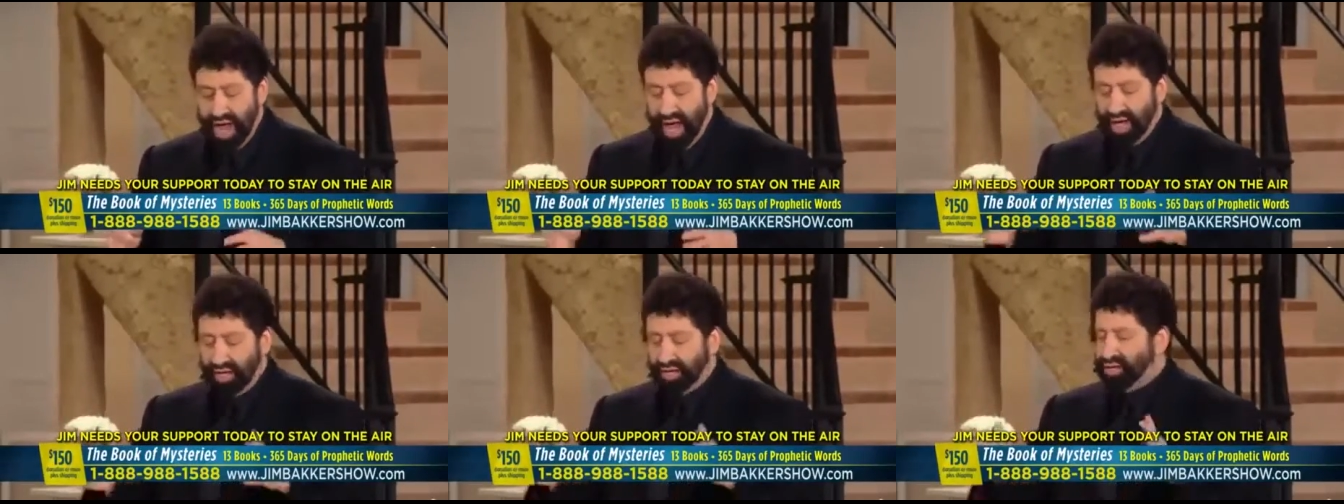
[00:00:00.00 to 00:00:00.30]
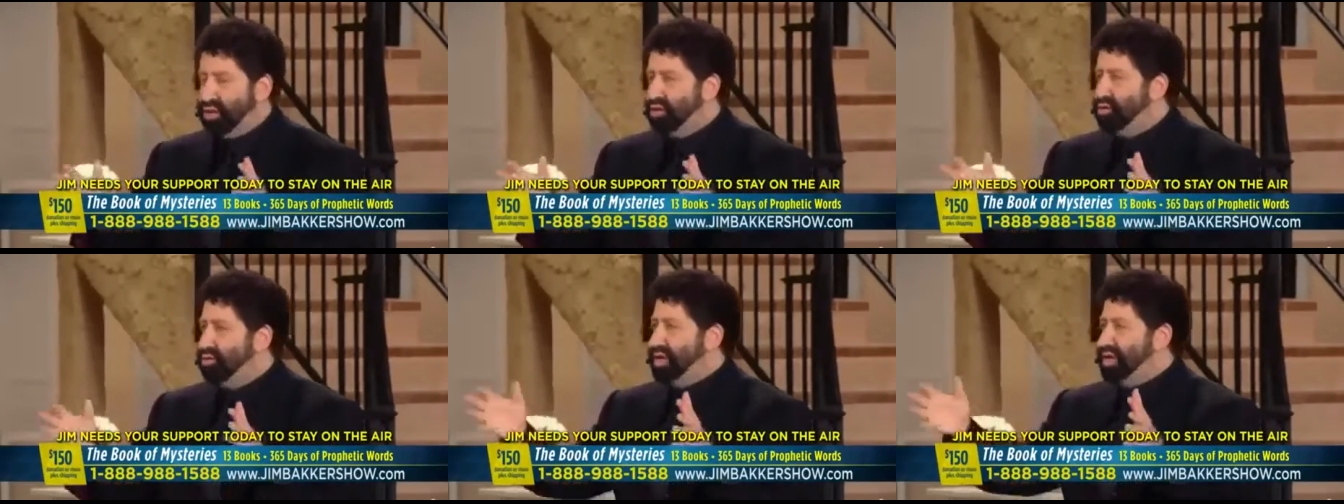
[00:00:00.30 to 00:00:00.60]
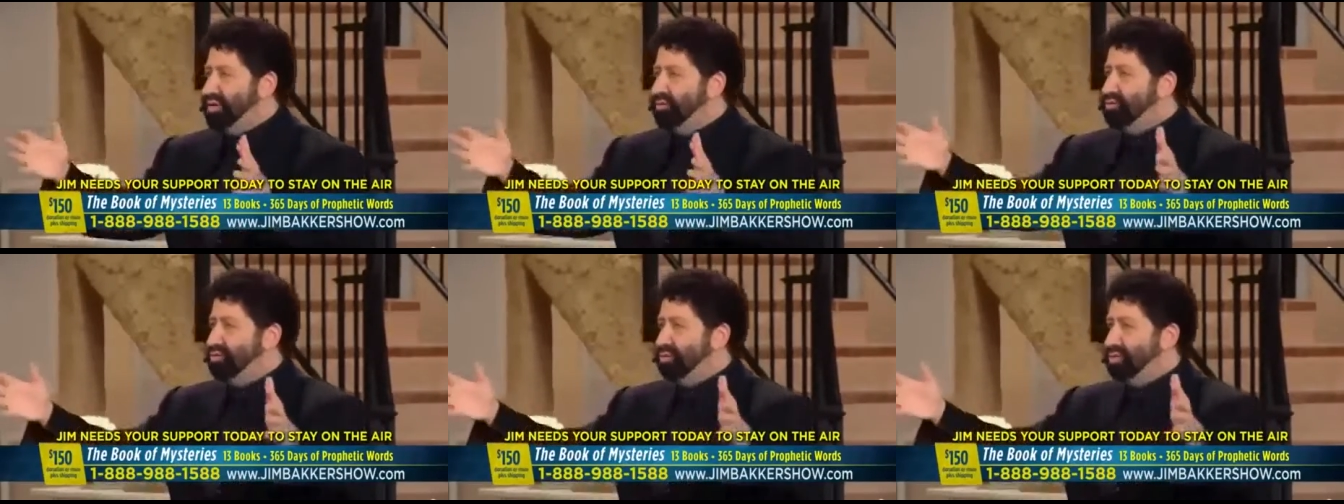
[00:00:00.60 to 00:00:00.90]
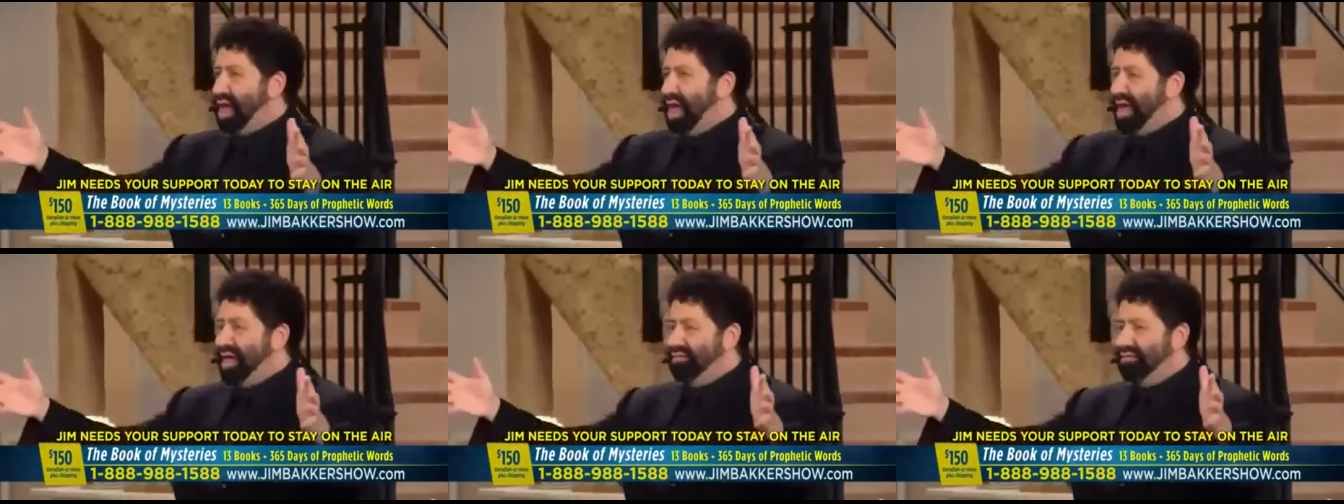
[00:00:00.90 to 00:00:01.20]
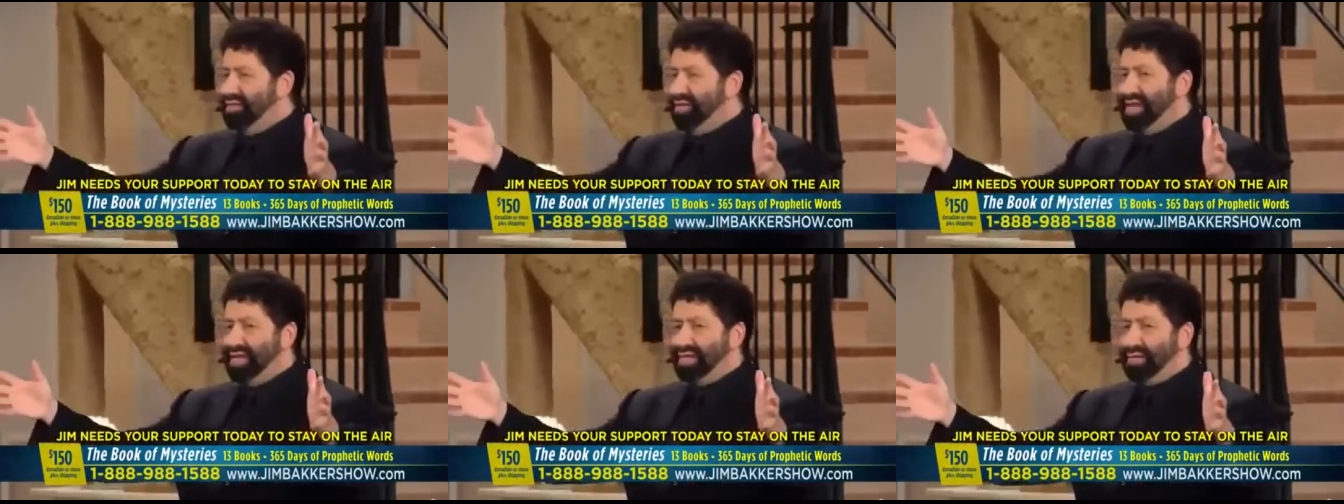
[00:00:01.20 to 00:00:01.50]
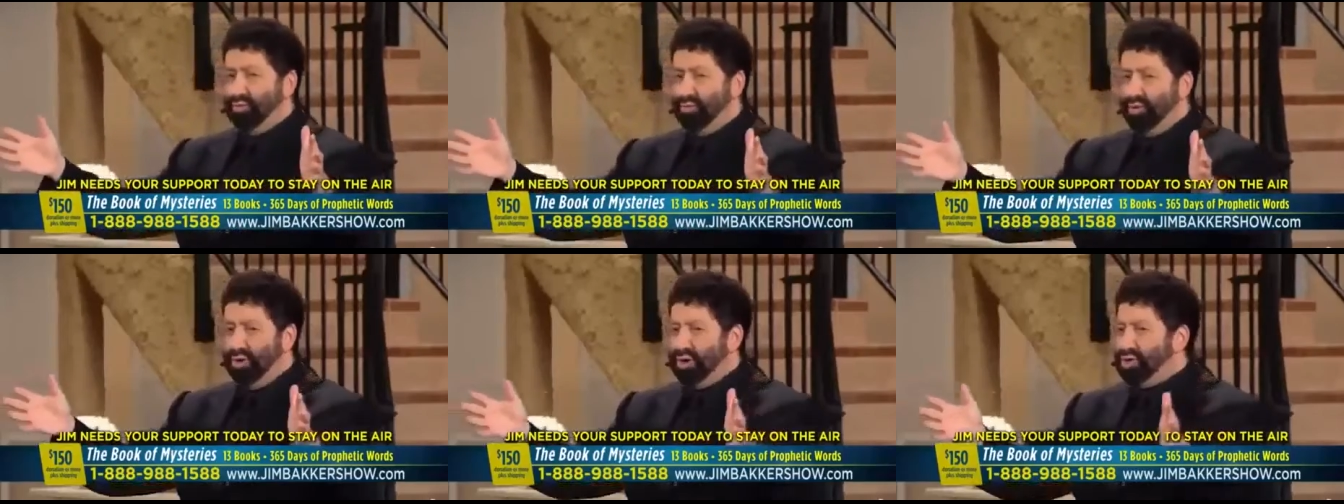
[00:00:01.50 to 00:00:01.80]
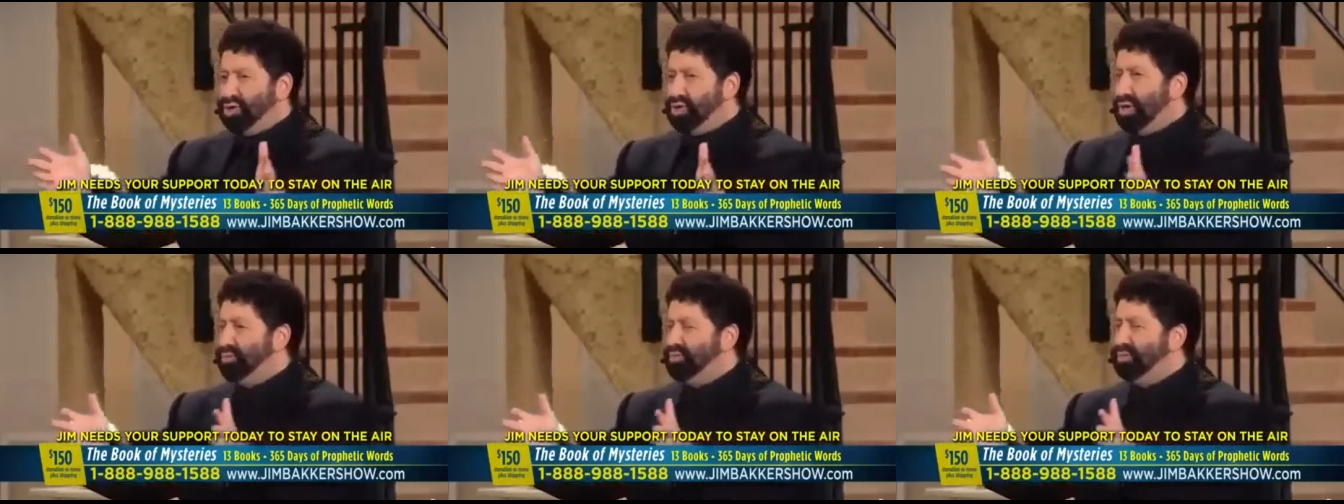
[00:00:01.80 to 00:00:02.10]
And so a lot of his
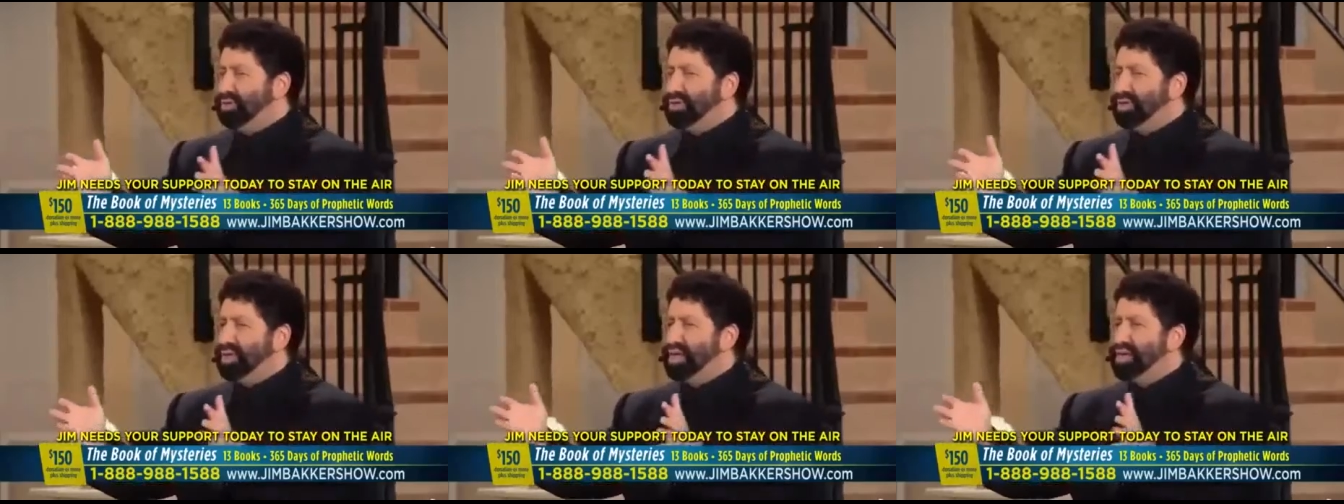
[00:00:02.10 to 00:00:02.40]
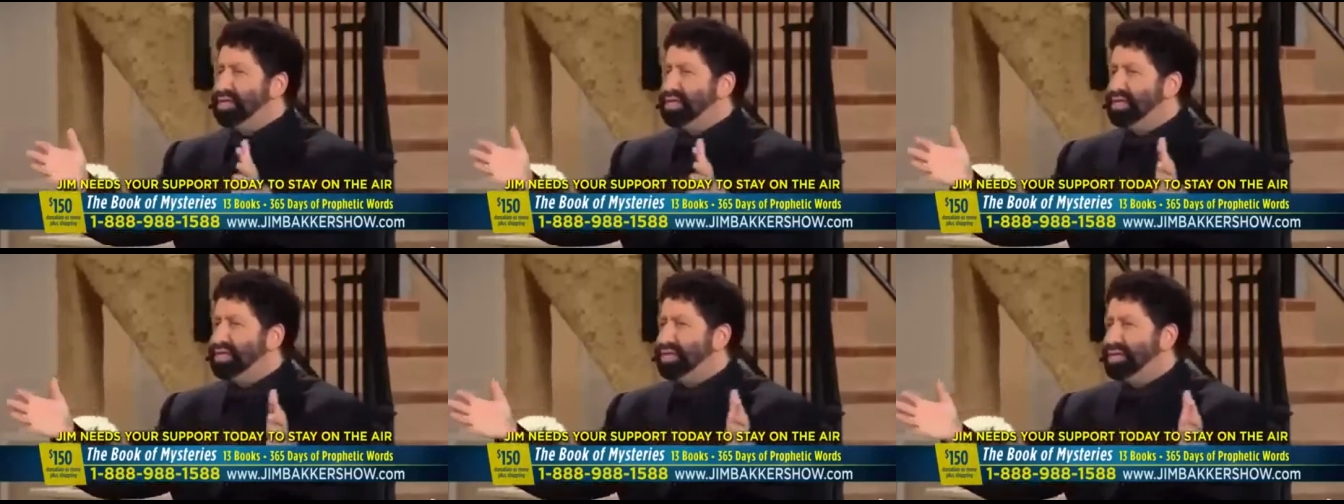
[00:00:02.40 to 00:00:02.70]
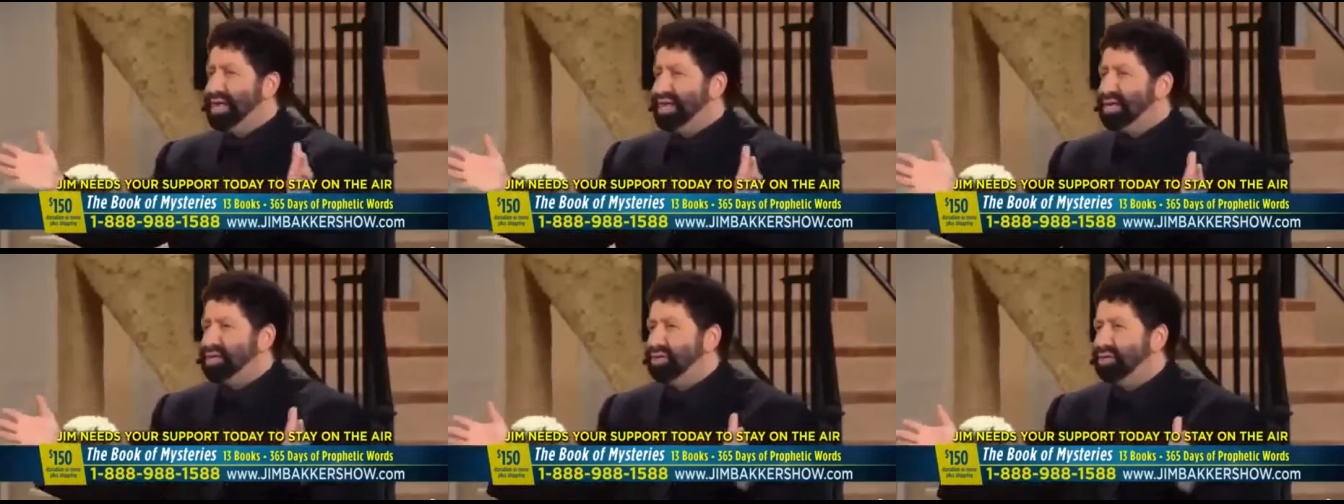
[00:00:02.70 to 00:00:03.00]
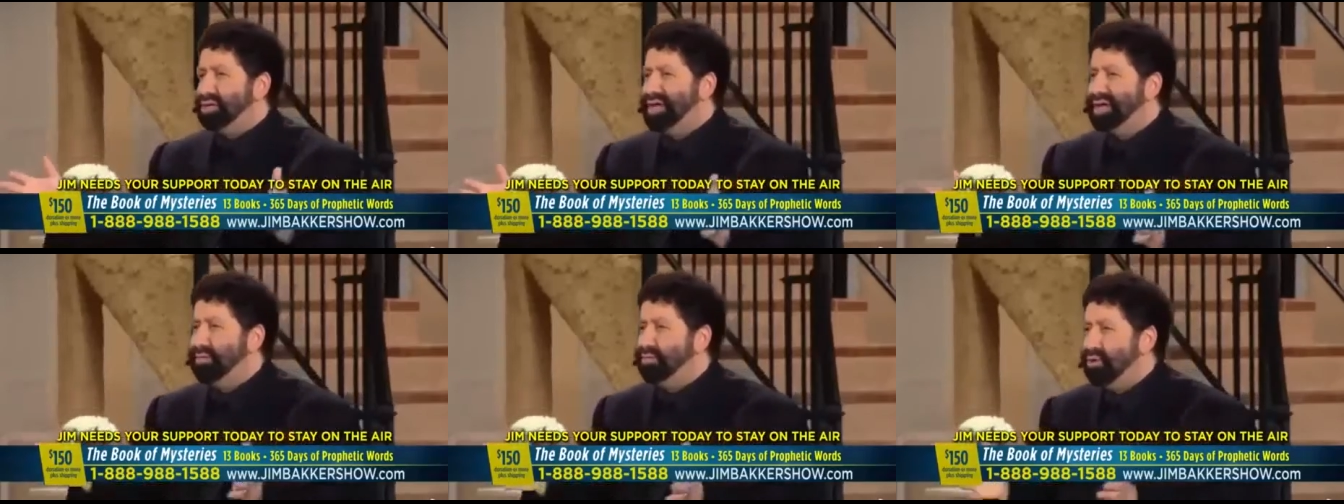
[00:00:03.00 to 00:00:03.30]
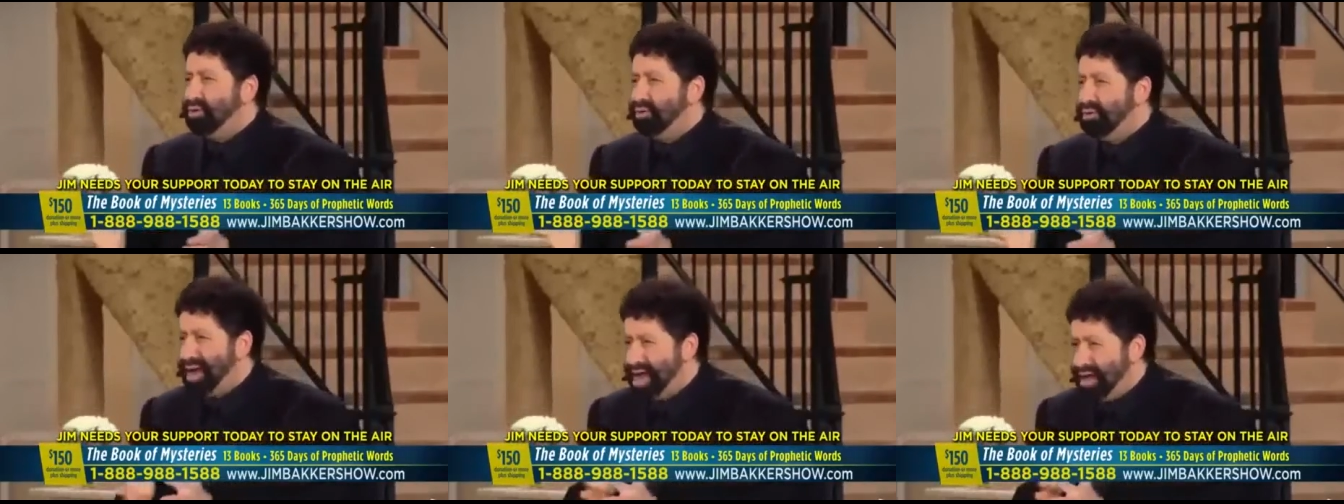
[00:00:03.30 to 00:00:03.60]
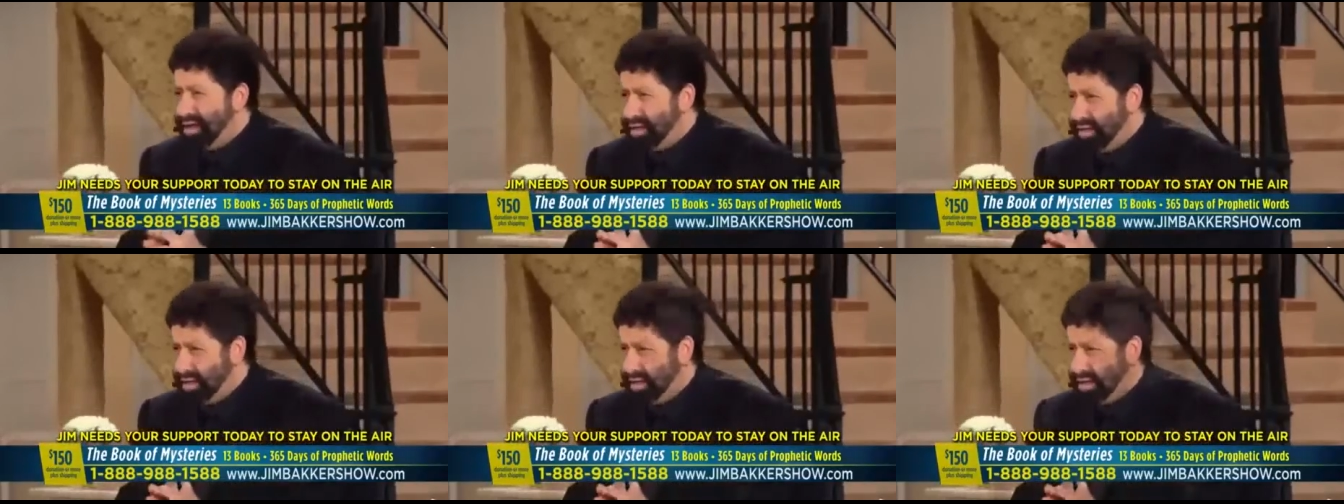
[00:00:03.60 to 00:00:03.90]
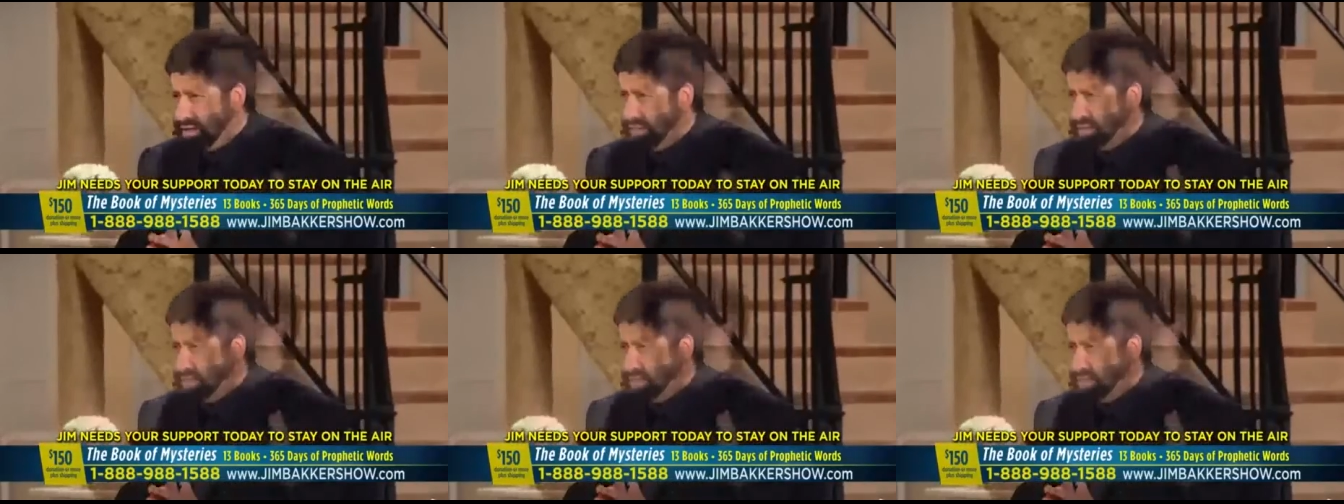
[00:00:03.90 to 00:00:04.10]
worship was linked to sexual immorality.